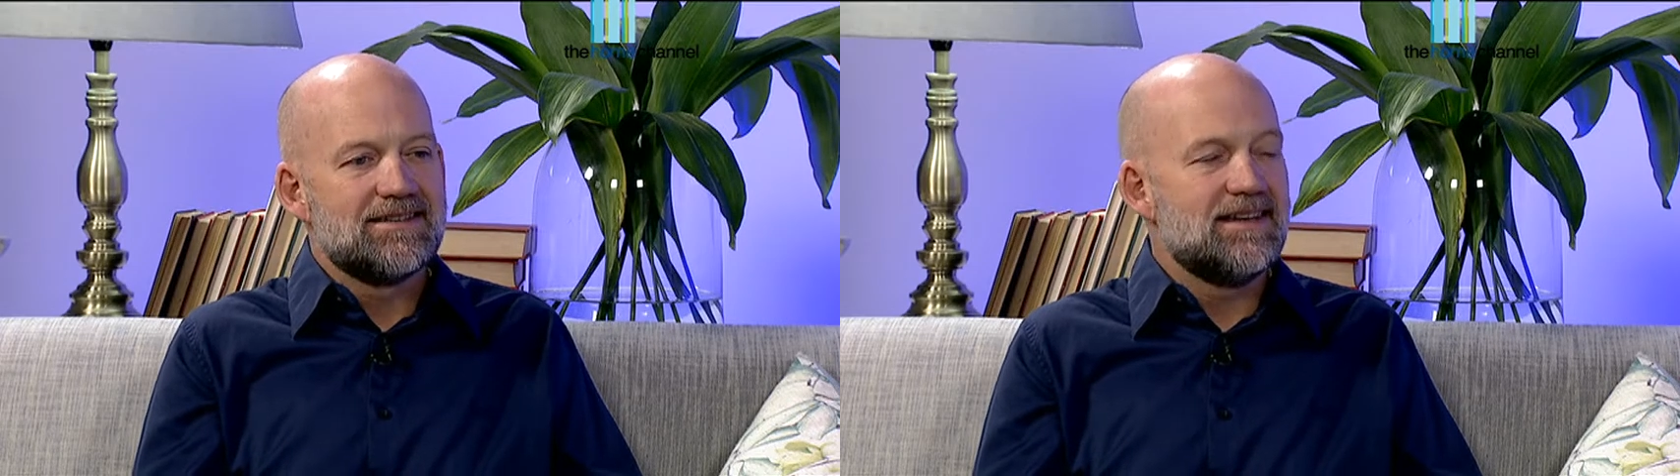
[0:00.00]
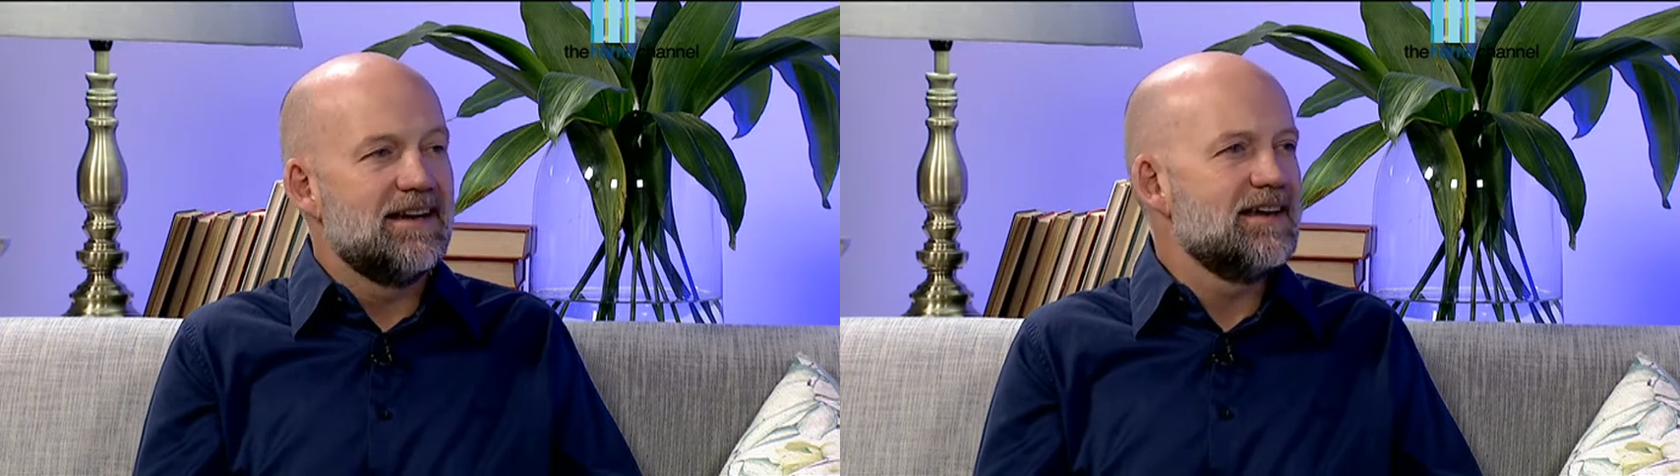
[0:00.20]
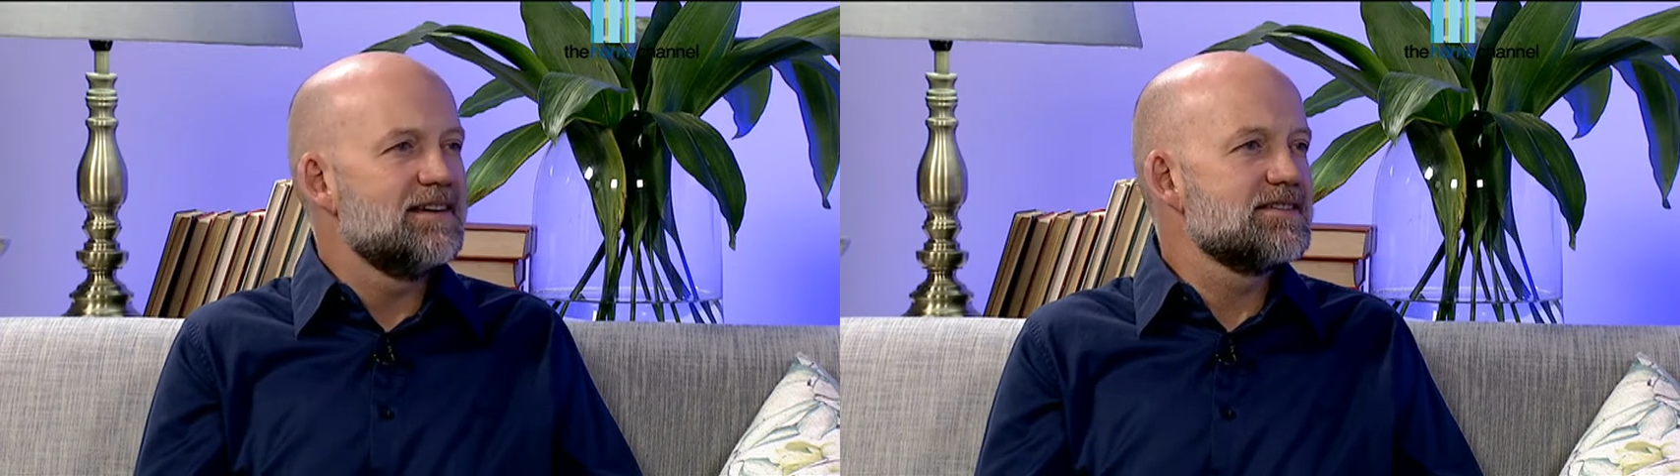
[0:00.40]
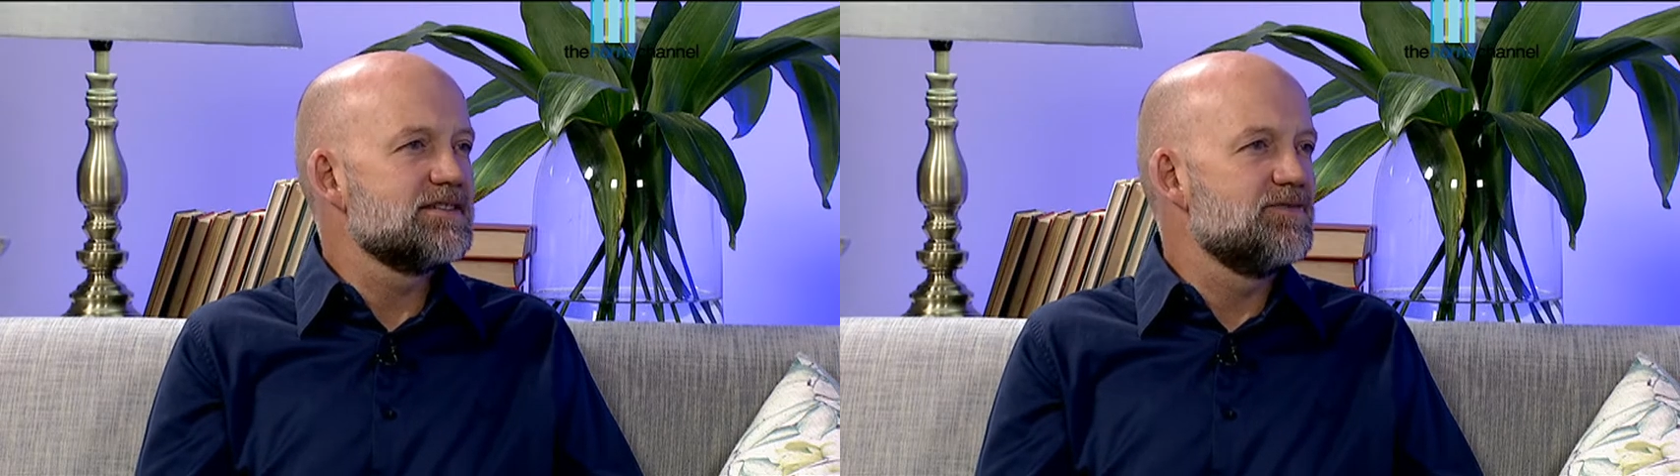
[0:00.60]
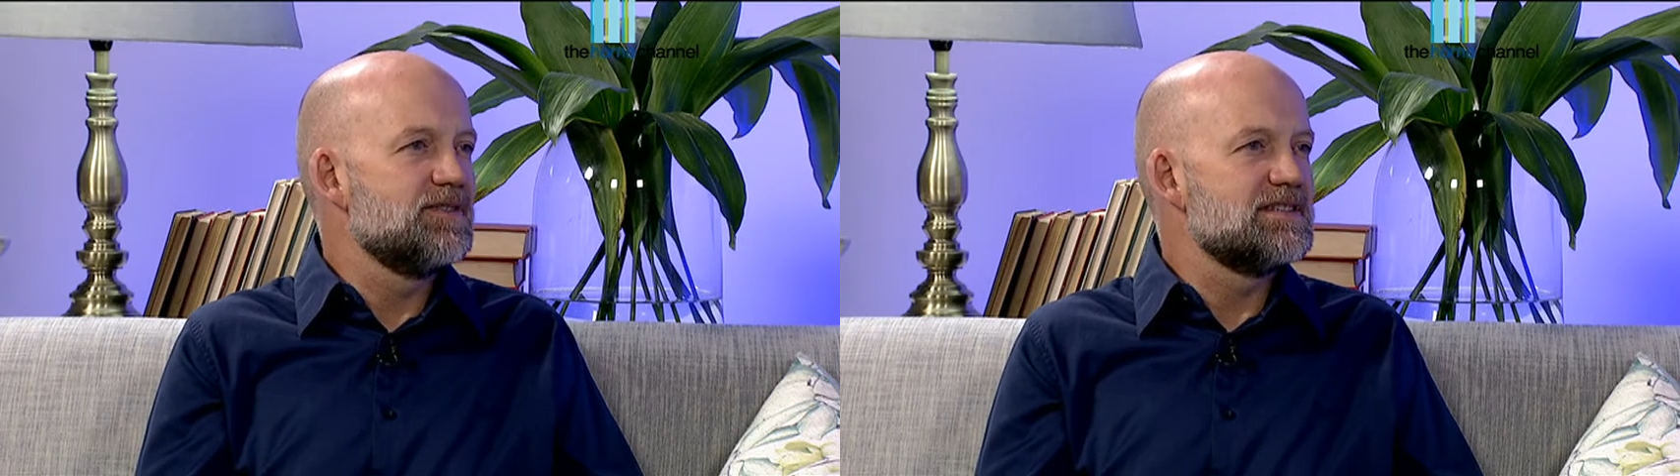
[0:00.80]

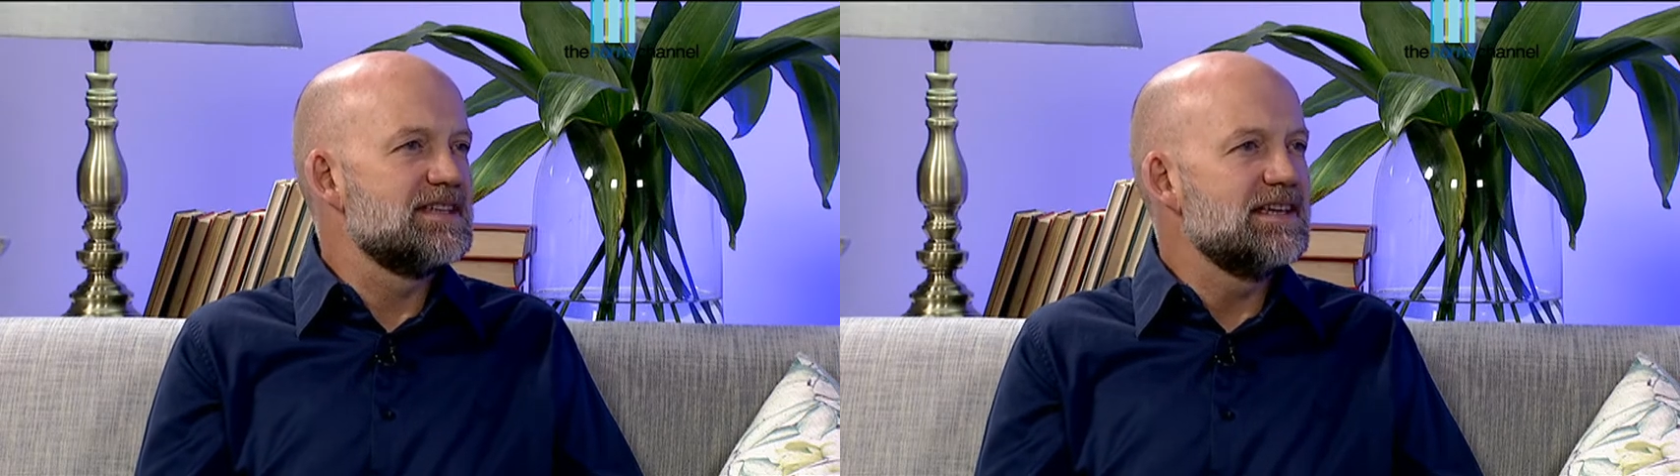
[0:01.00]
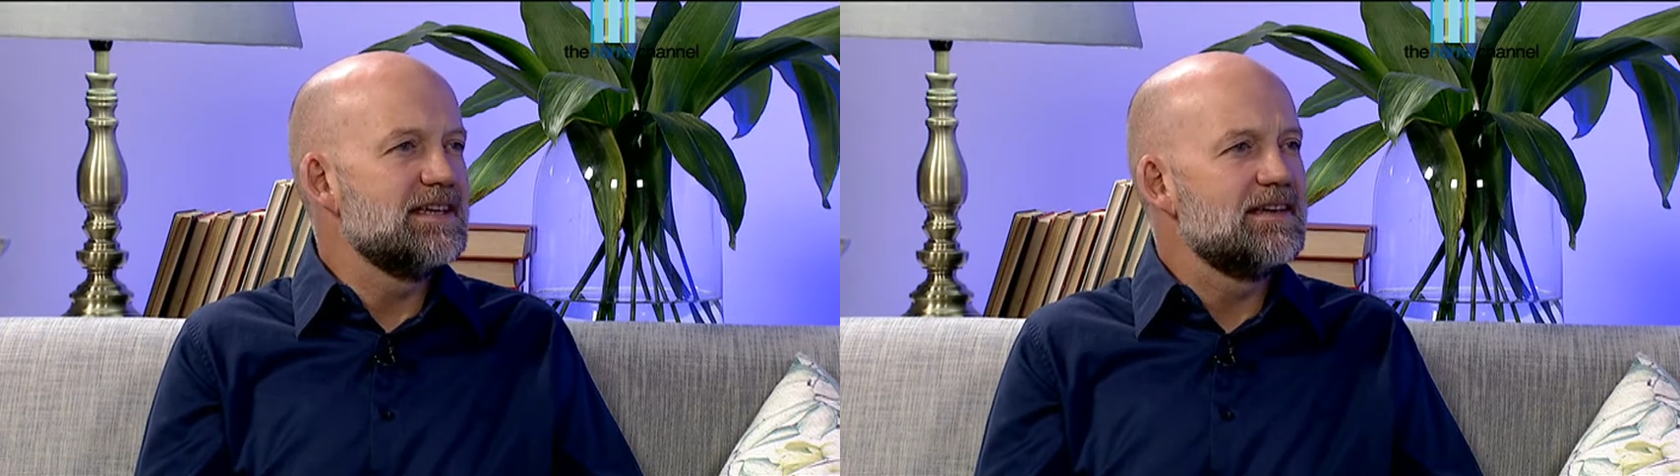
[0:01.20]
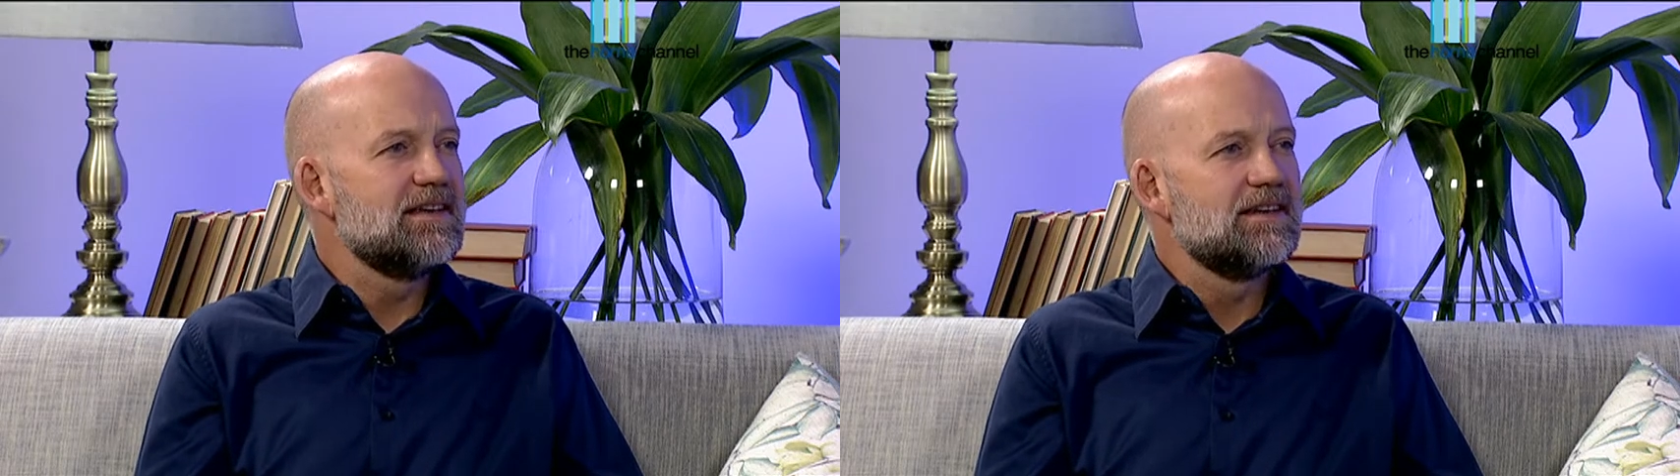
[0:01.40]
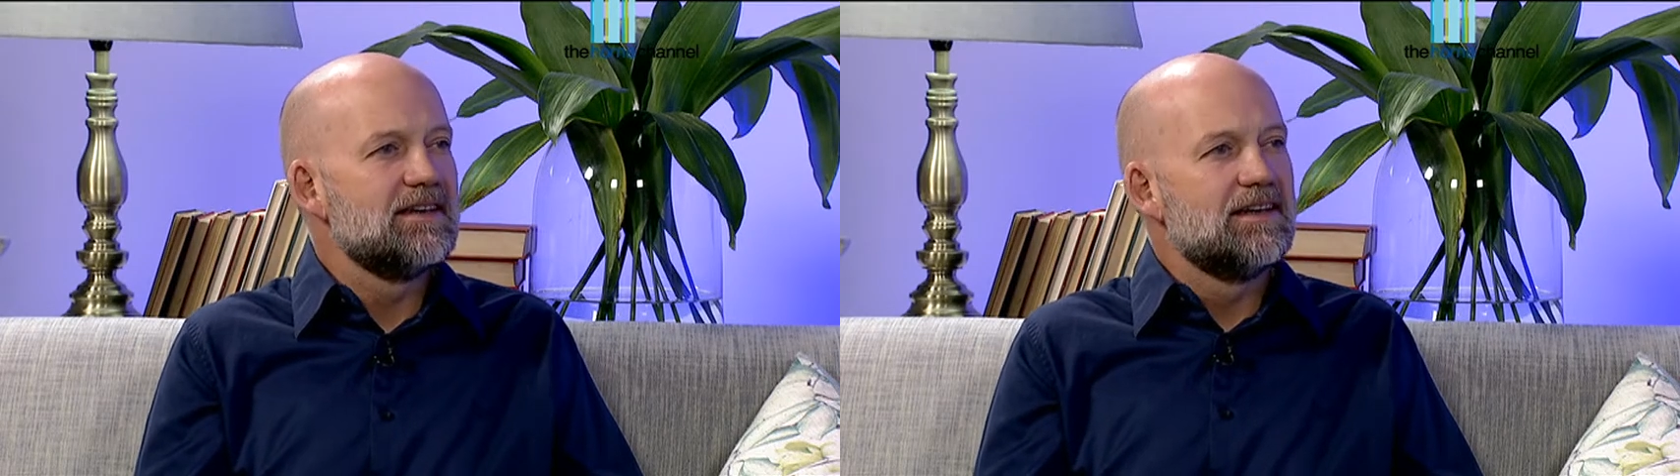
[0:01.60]
tiredness, fatigue.